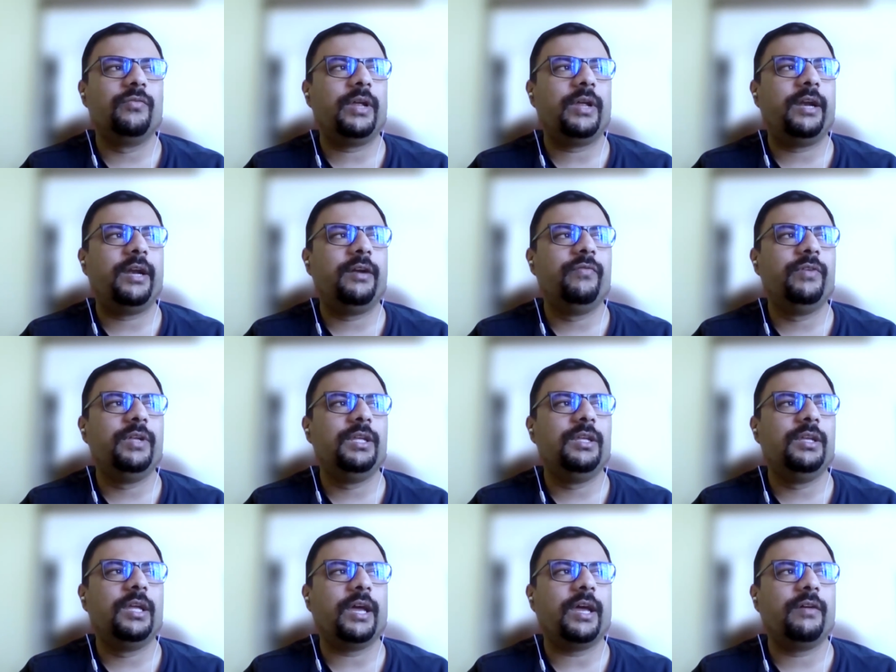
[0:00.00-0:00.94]
And
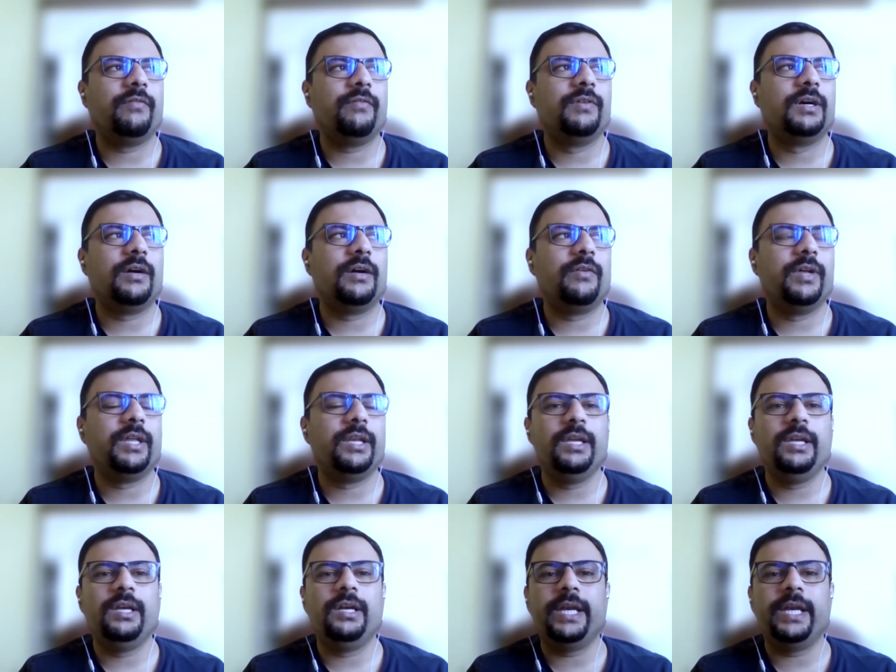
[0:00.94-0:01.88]
we have a
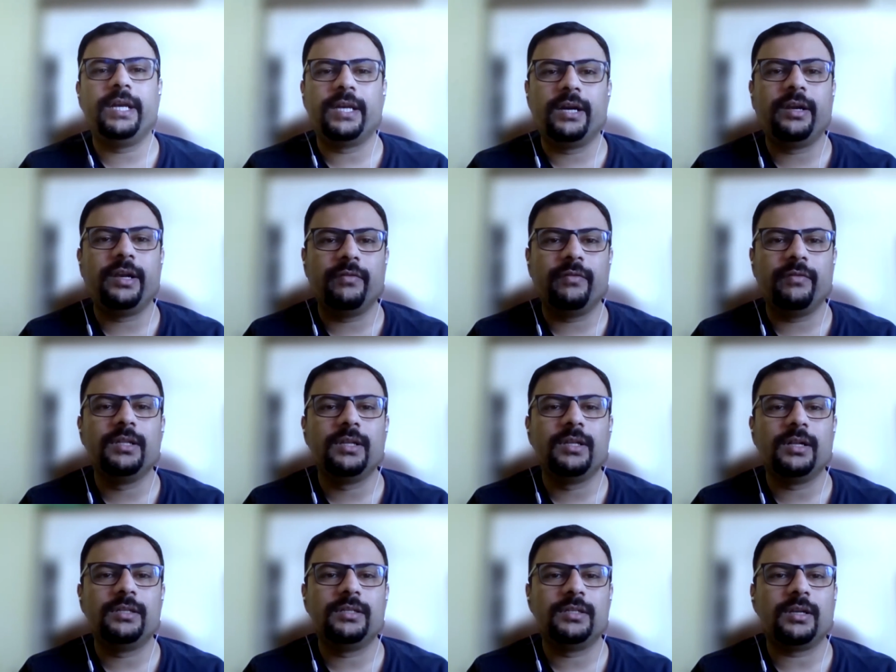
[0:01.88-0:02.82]
very data-driven
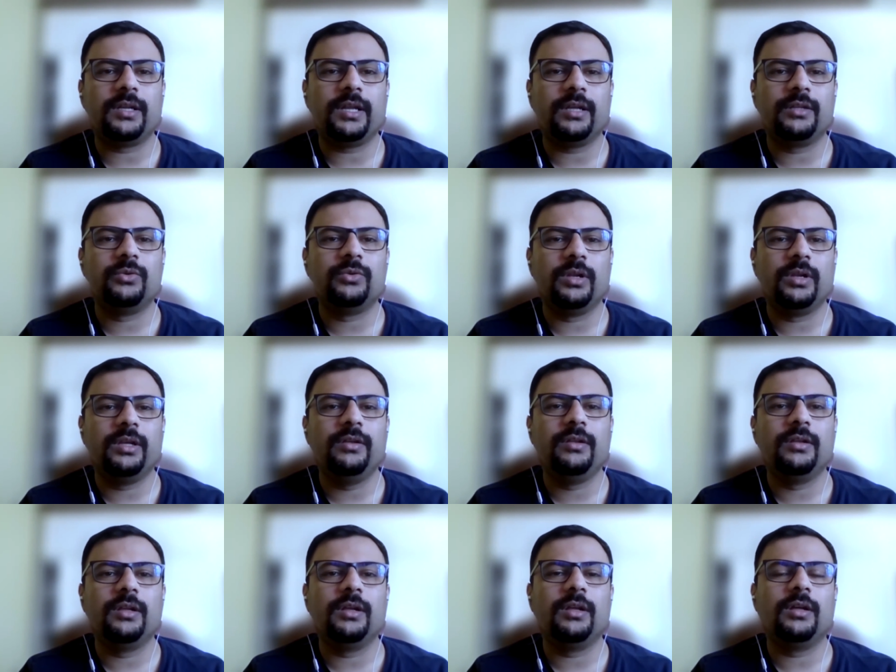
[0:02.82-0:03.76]
culture
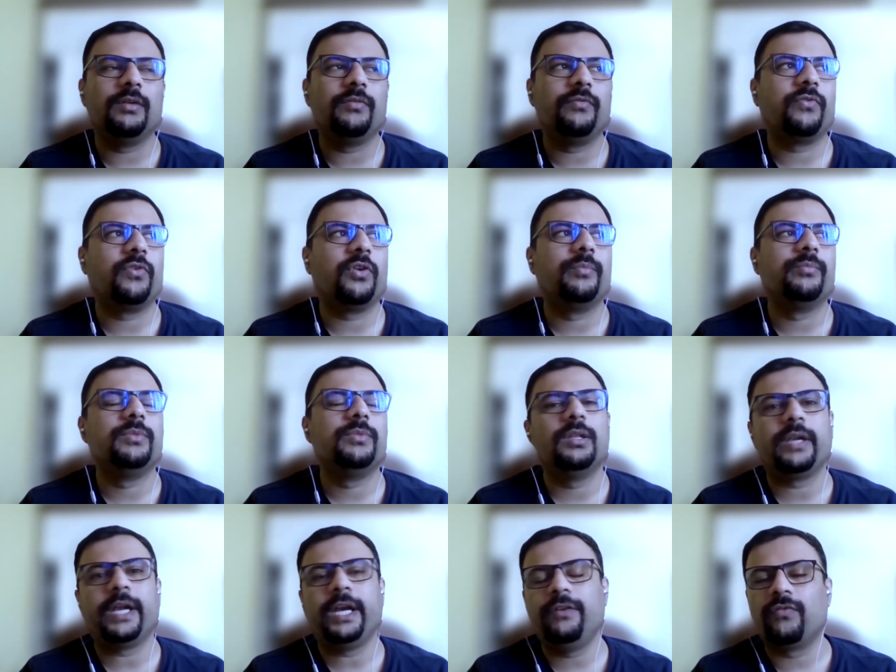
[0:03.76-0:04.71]
actually, uh, from
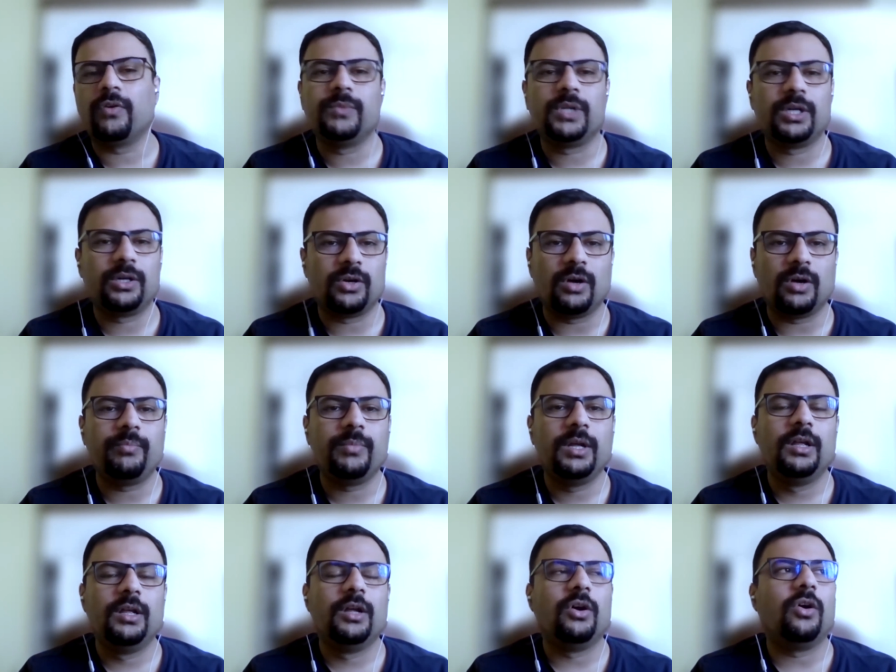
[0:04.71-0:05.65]
right from the top.
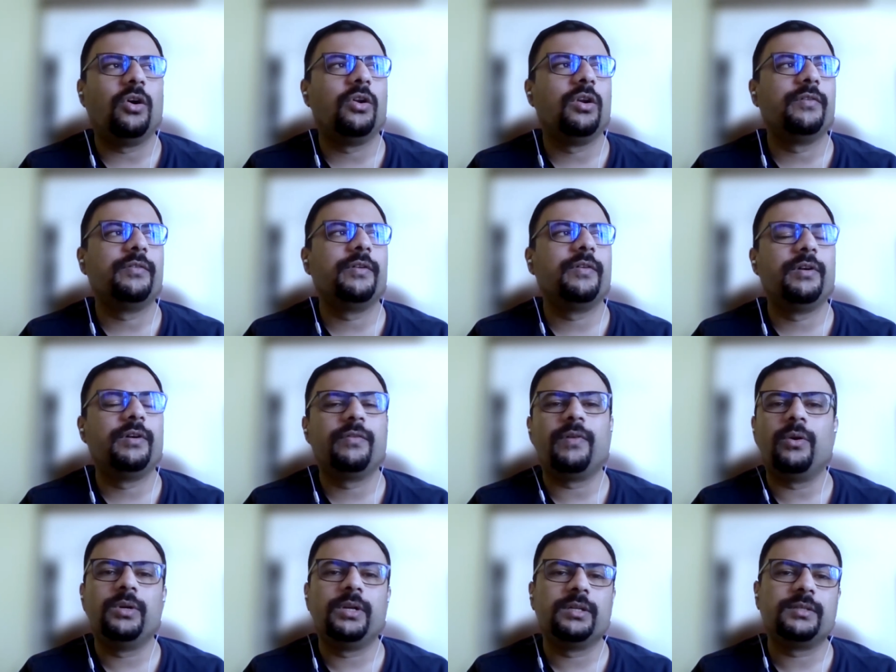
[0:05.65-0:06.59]
All of our
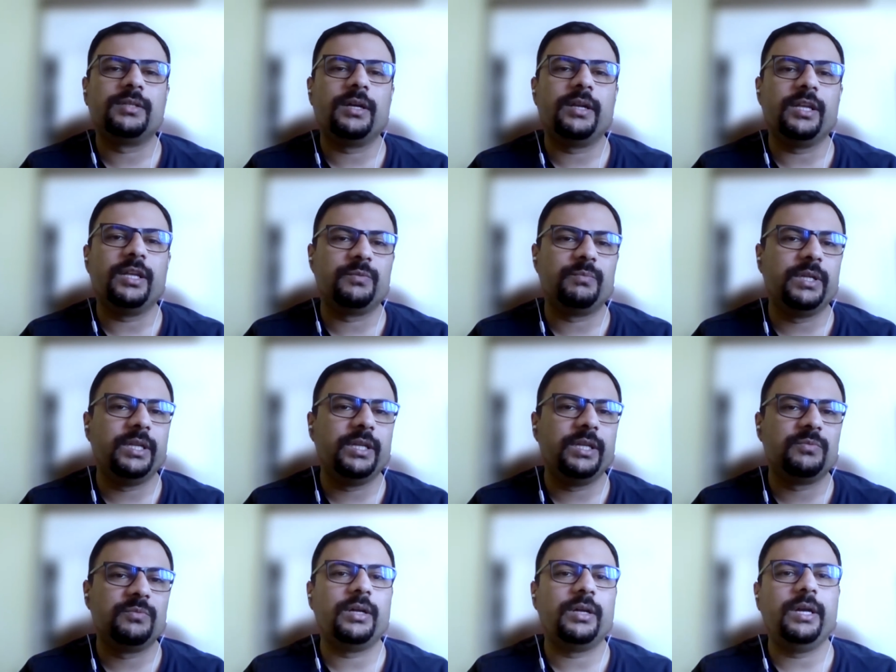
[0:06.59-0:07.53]
founders are
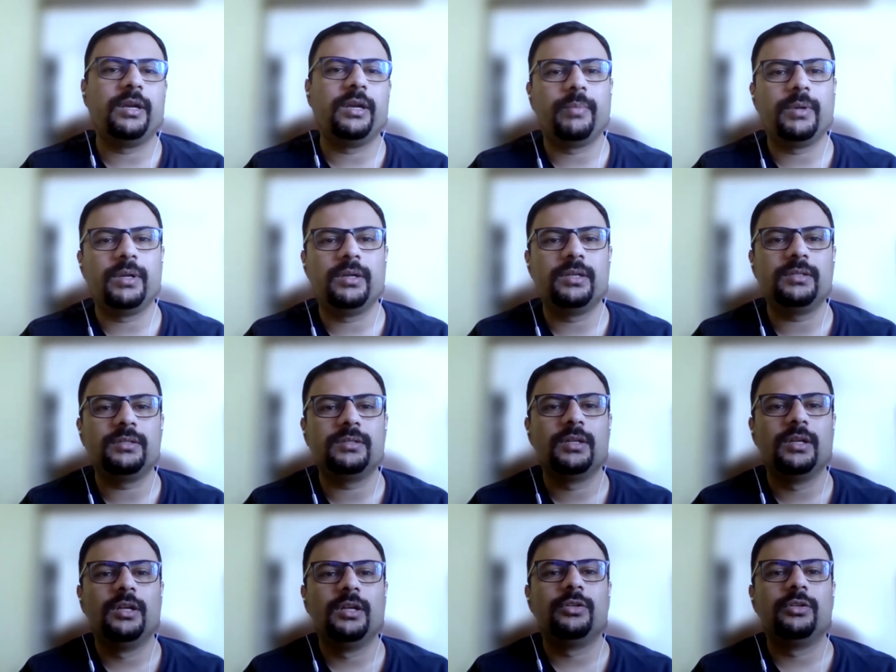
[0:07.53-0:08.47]
experienced entrepreneurs,
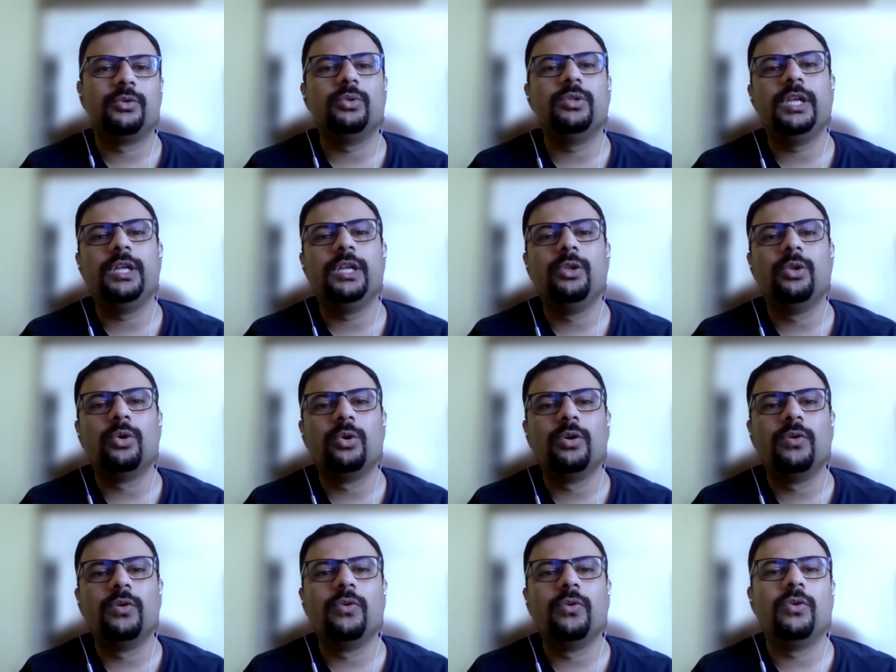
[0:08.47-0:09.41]
so they
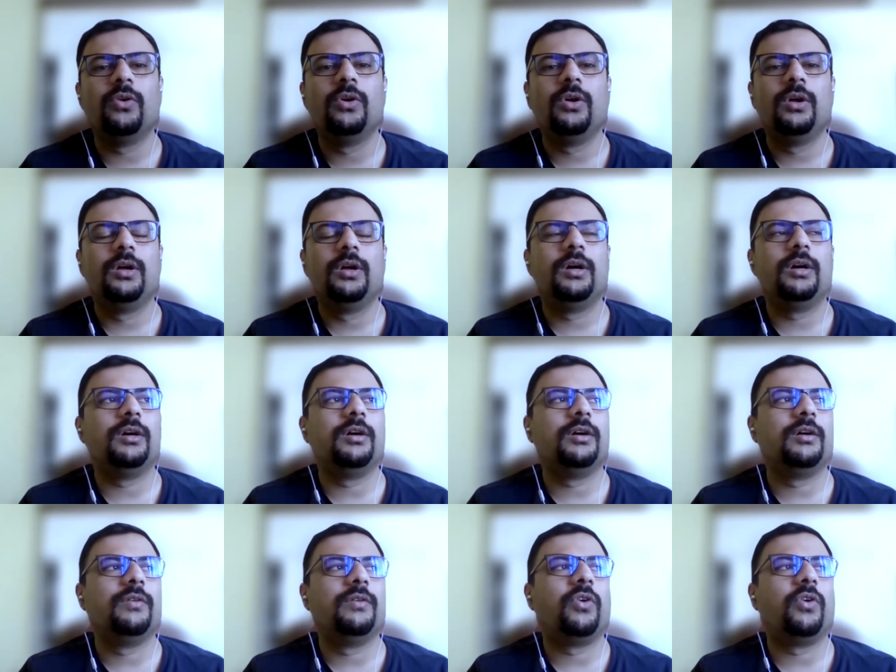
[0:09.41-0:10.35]
know
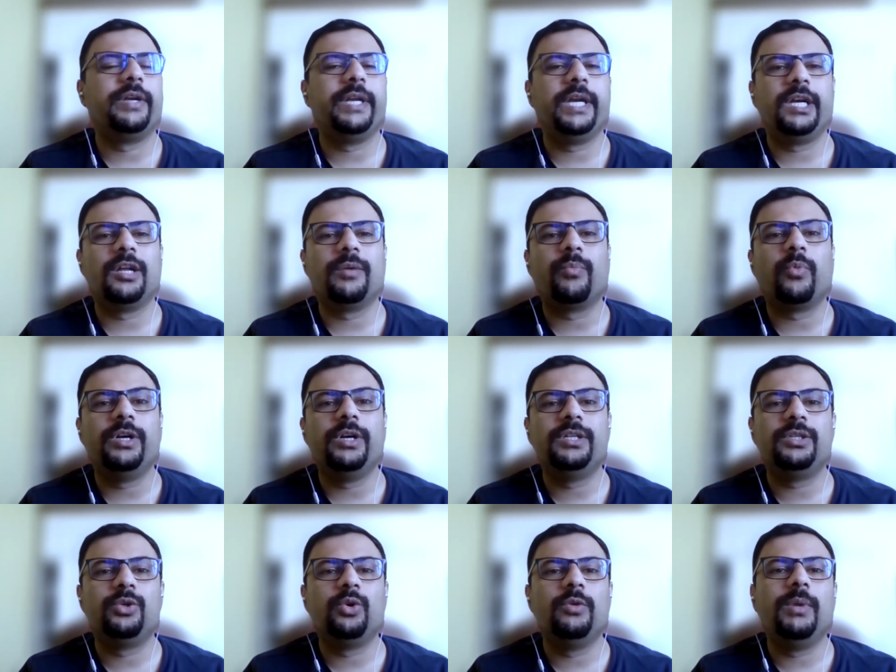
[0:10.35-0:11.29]
uh, what data
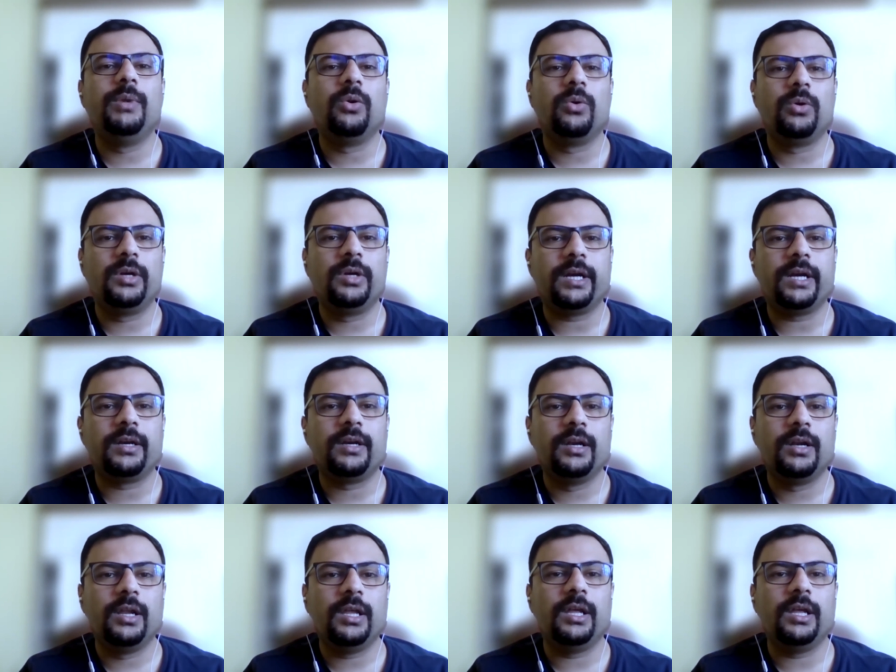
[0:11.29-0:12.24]
points should be looked at
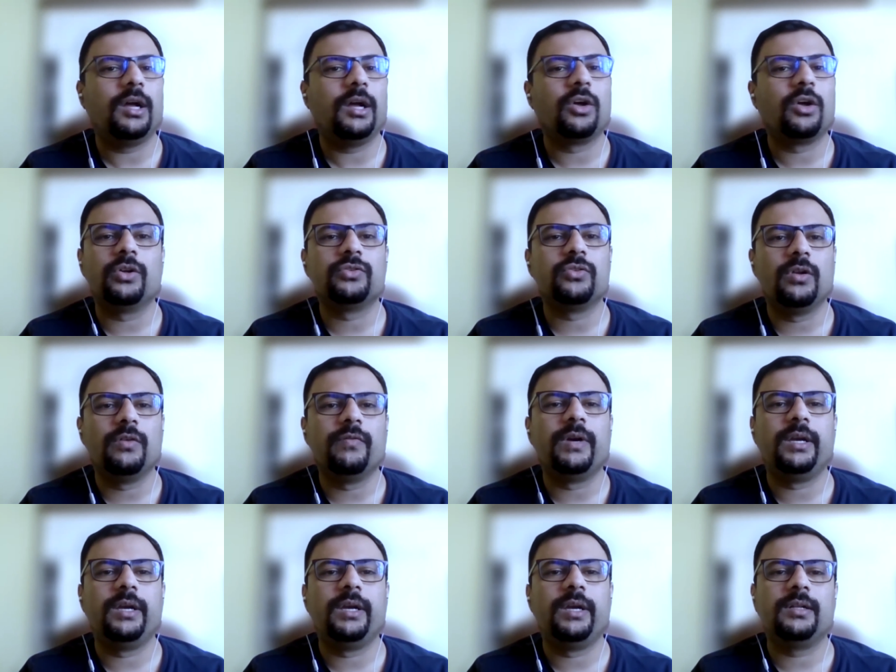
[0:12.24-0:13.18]
across all
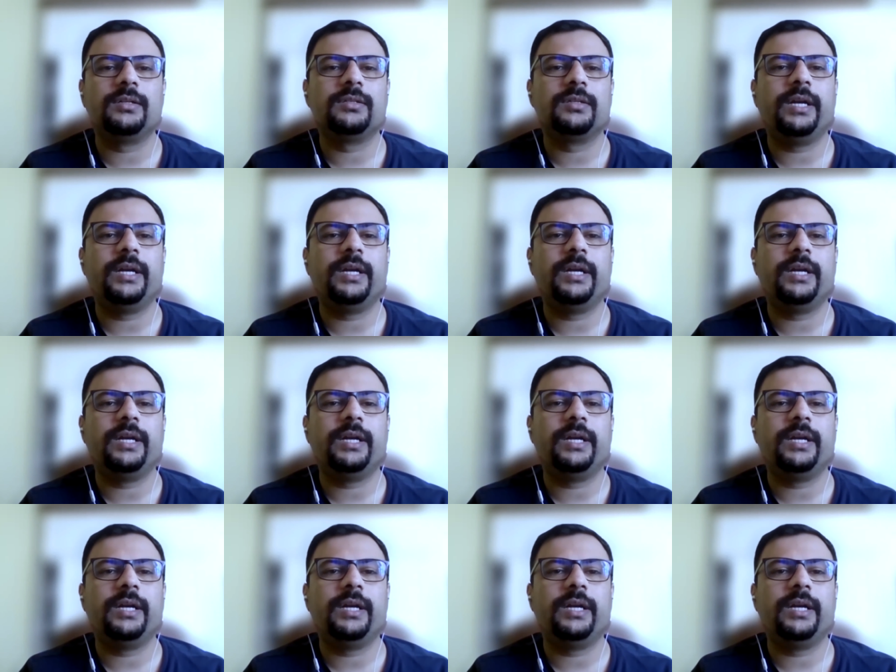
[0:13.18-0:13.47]
verticals.